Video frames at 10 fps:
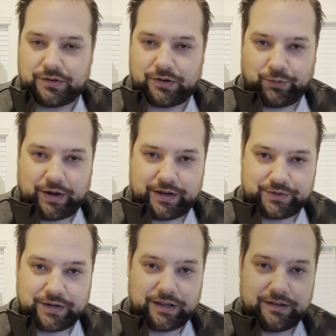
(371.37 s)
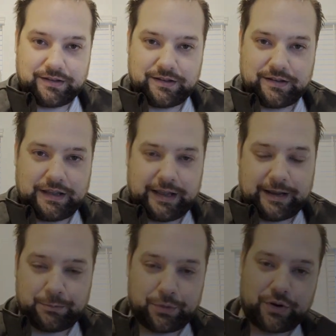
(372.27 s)
Horadric
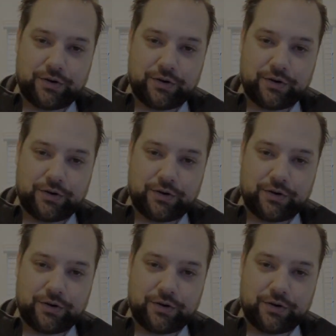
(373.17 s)
hamburgers.